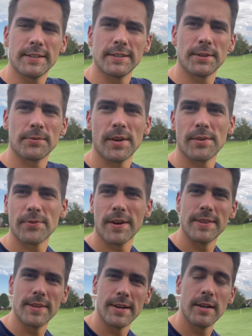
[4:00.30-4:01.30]
into the rough
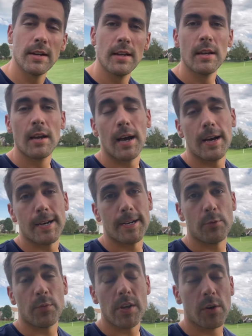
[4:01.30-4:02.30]
right there.
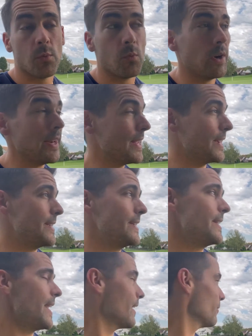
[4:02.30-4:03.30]
Uh, we are
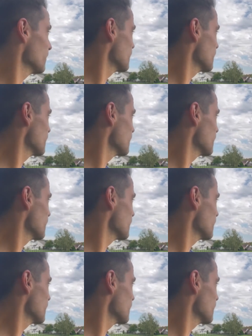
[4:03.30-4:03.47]
190 out,